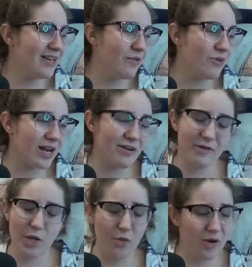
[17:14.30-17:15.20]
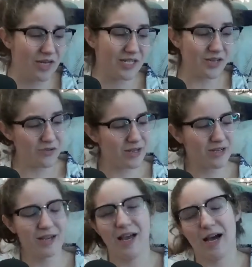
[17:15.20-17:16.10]
Whatever you want to do.
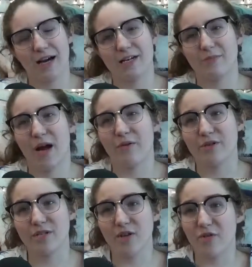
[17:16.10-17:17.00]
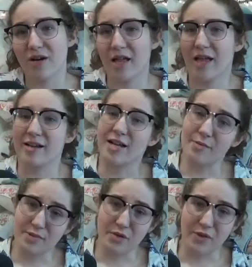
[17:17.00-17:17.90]
I will see you all in a
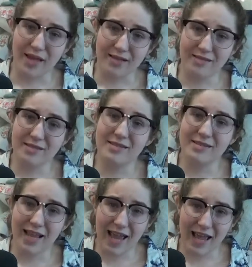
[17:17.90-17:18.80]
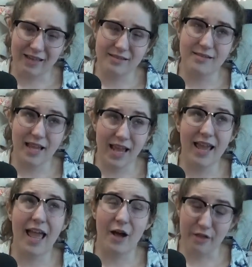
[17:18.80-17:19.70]
couple of weeks.
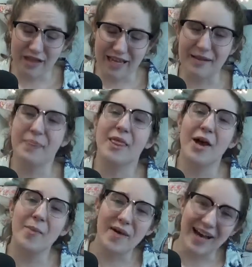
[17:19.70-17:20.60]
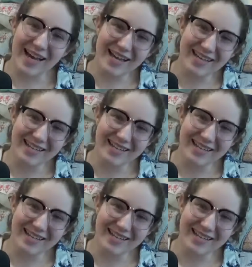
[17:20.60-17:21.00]
Stay healthy. Bye.